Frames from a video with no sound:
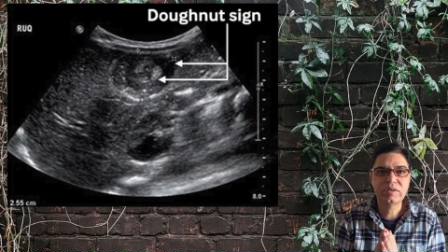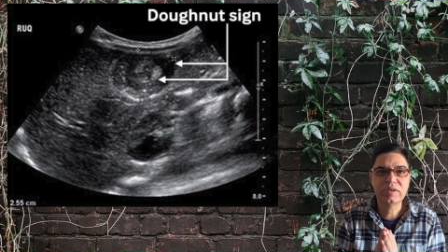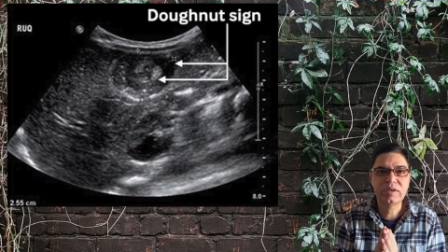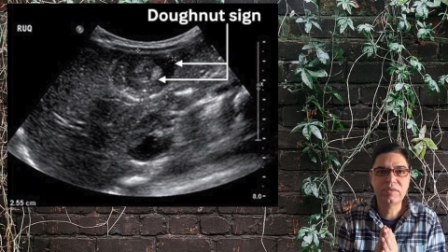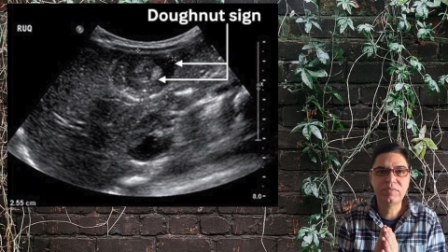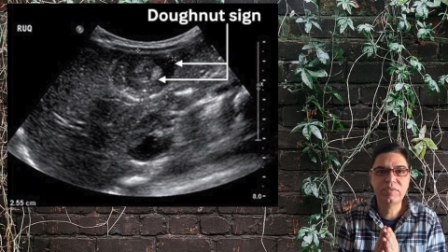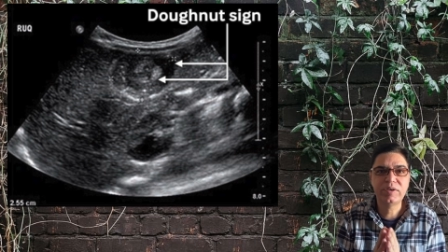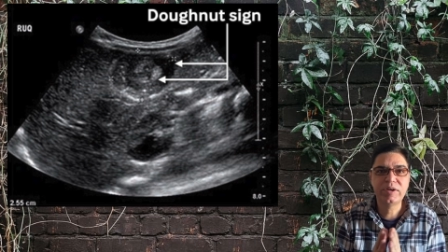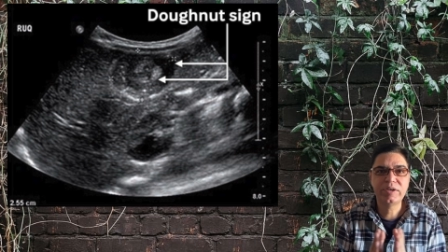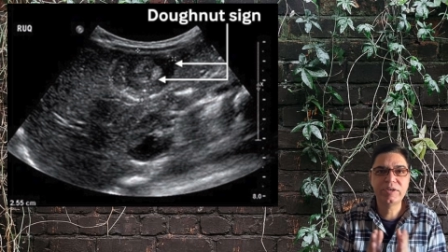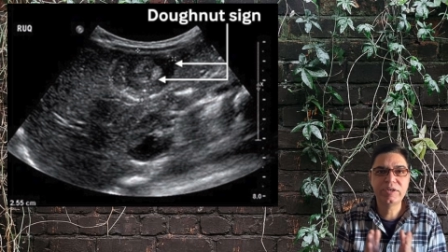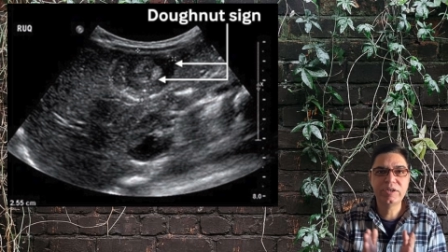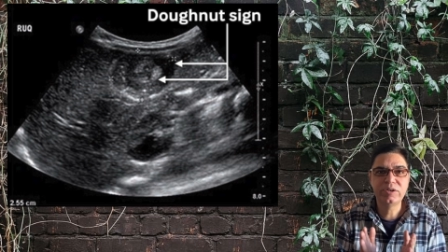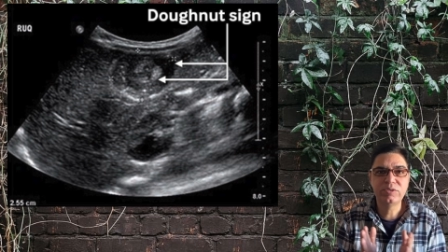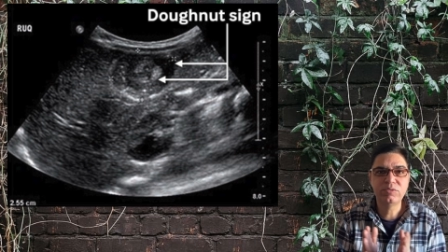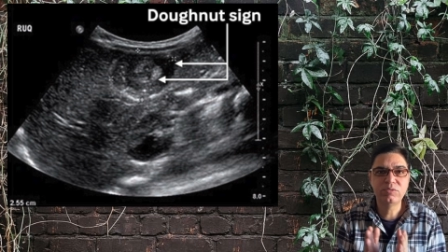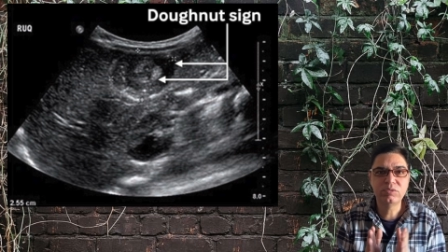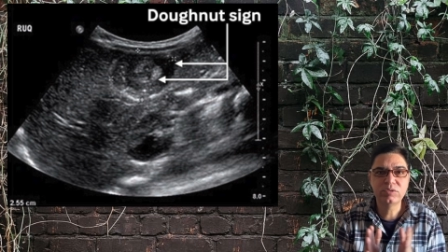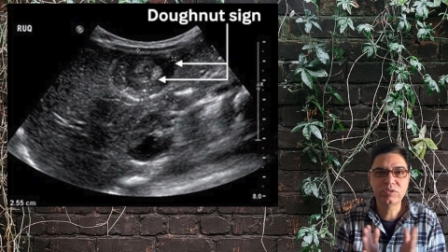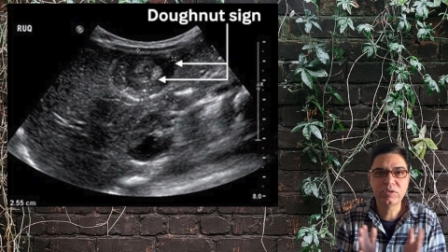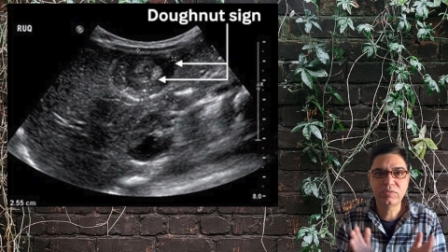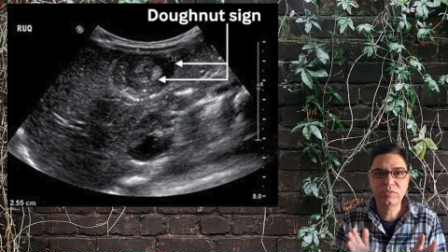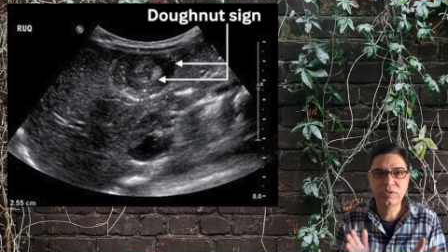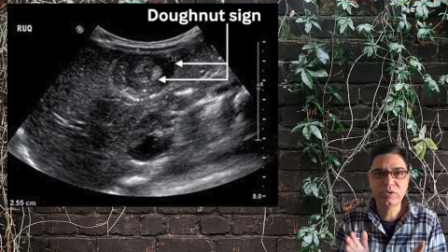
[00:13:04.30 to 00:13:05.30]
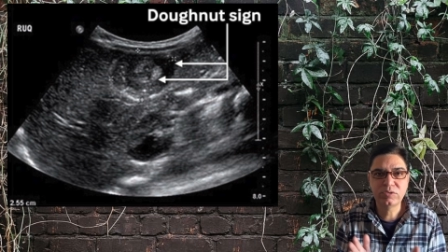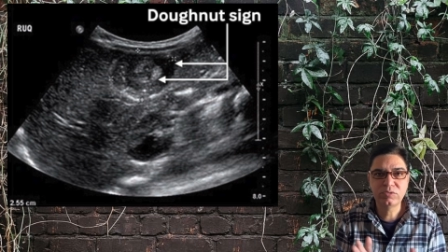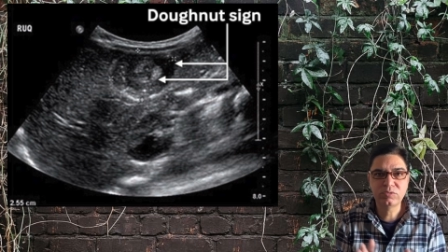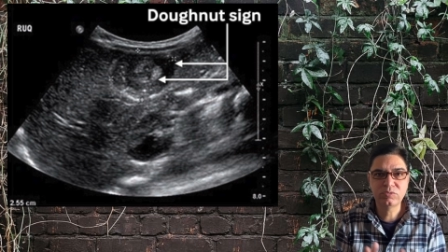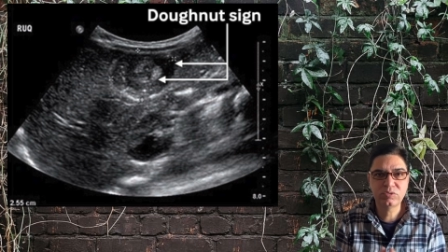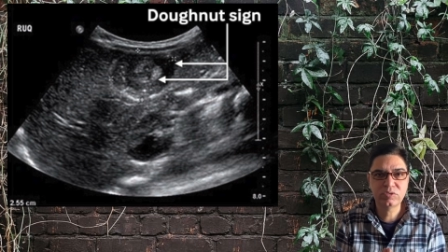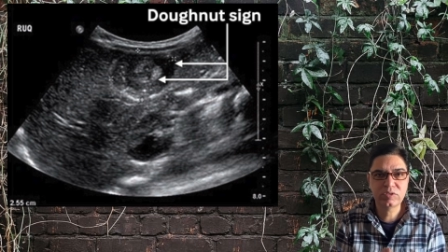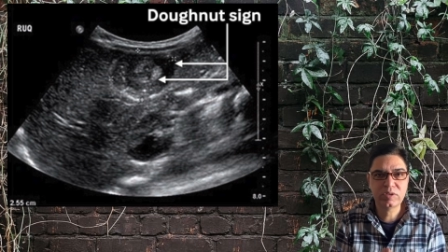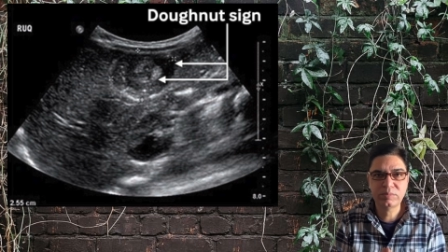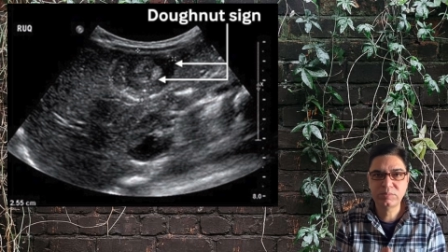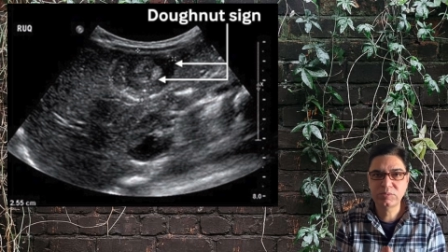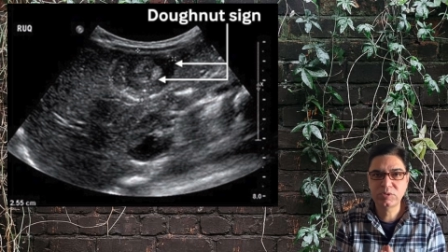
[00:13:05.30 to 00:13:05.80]
definitely rules off
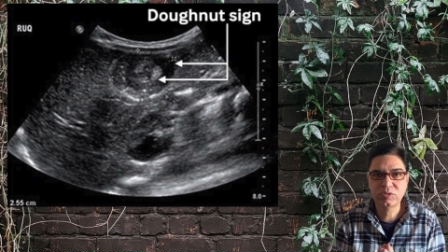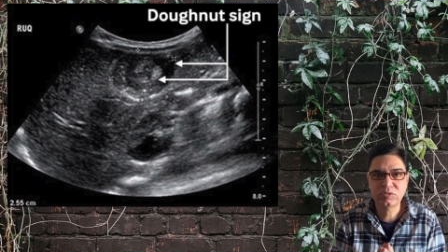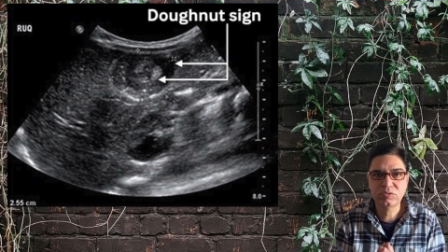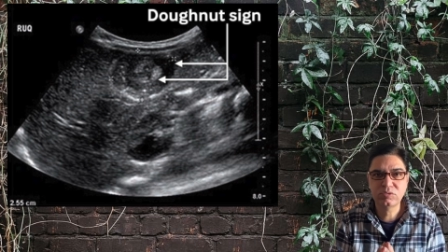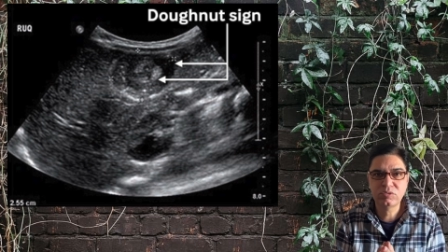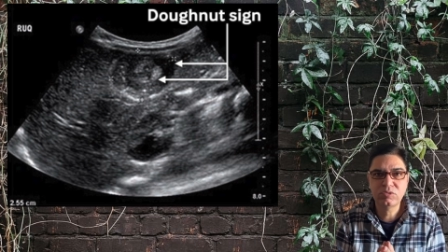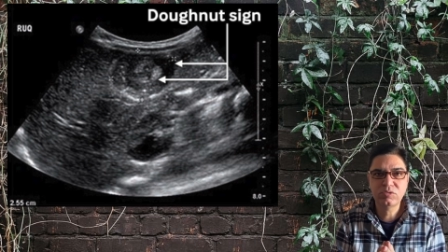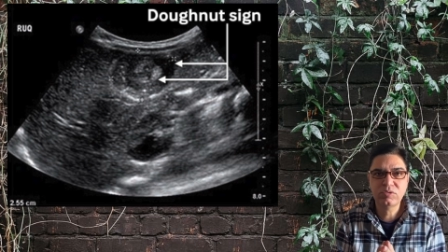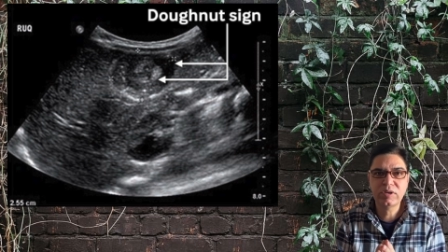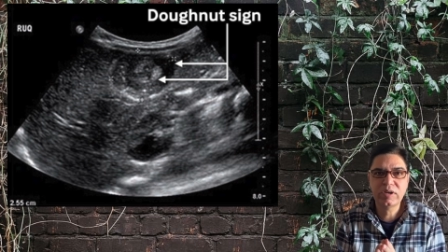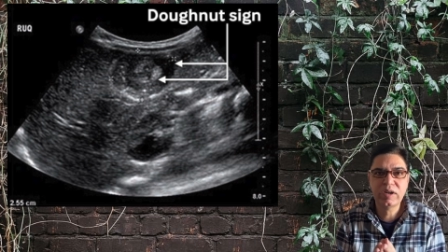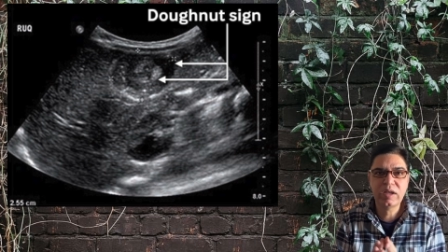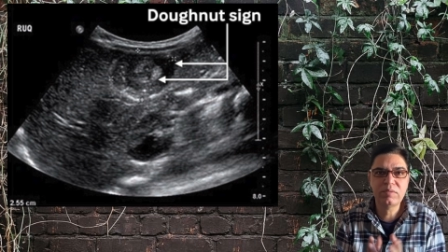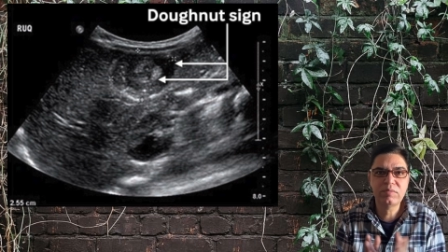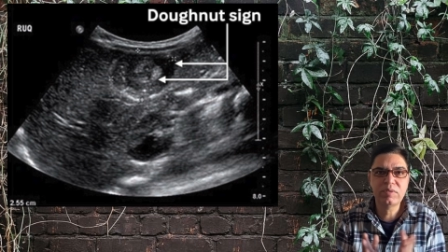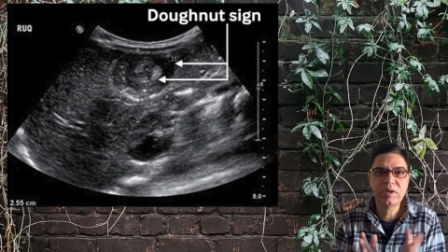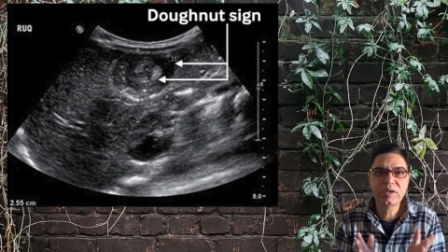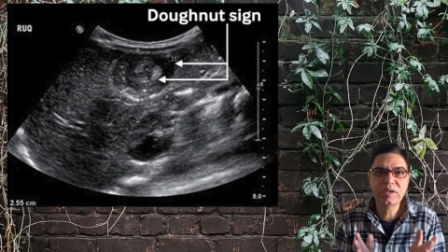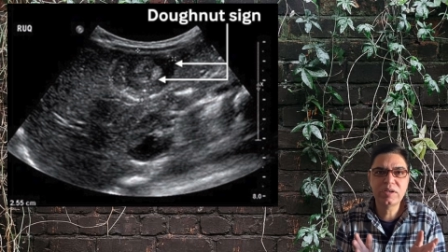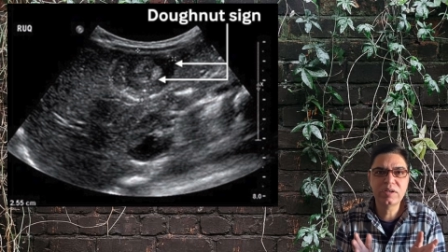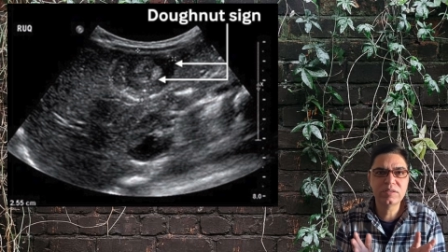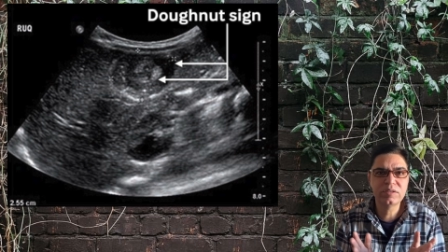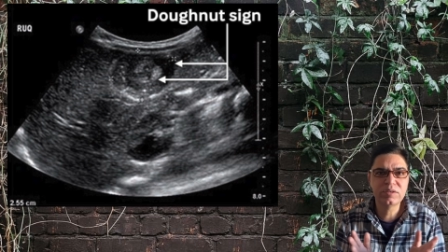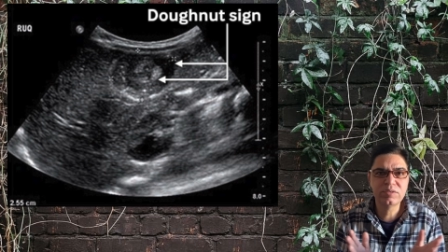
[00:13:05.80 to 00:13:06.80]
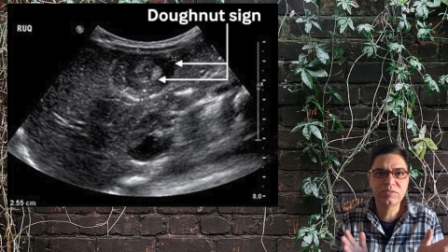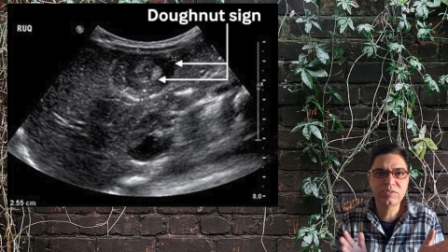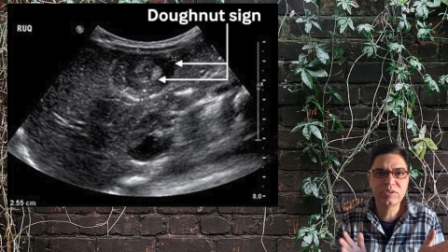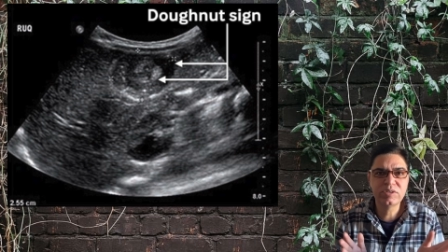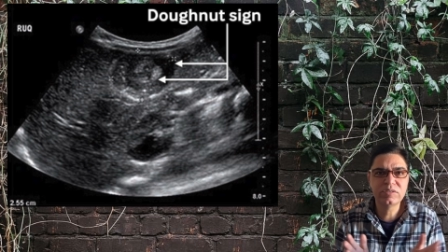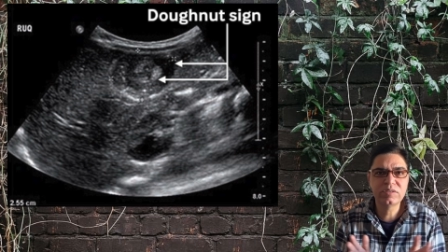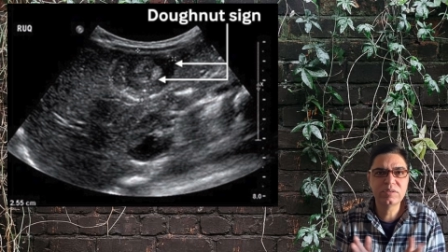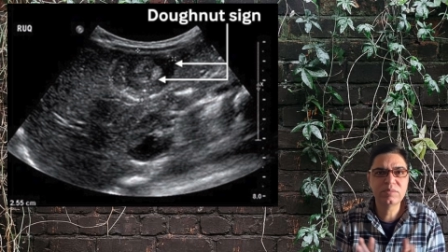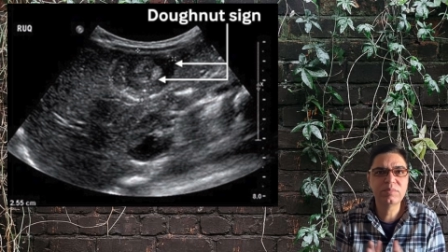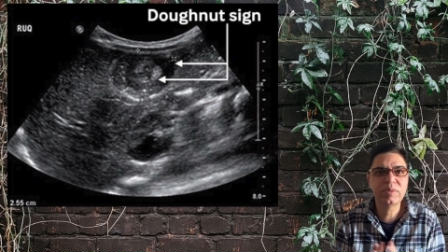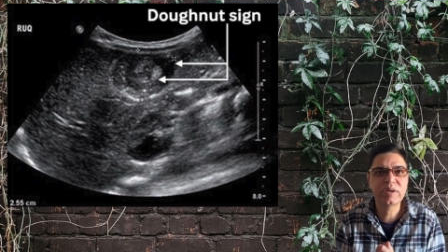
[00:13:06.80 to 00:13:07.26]
intussusception. So you can have any other reason,